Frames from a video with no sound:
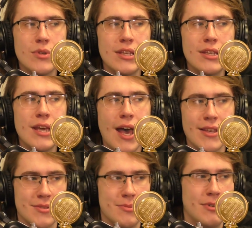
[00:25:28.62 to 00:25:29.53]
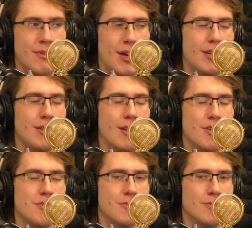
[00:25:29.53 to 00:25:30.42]
Yes, we have
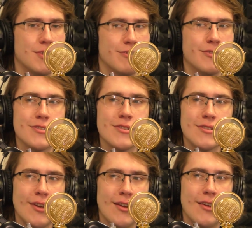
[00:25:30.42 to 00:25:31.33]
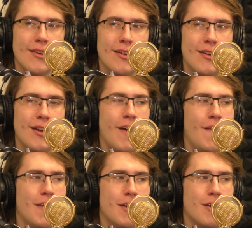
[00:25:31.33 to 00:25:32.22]
ideological differences.
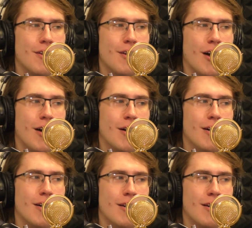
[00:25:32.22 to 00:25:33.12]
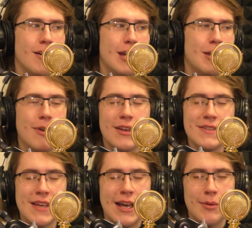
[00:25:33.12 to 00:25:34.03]
And they're
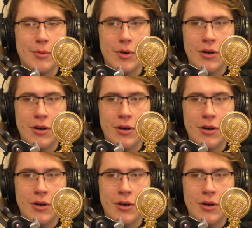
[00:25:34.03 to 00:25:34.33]
irreconcilable.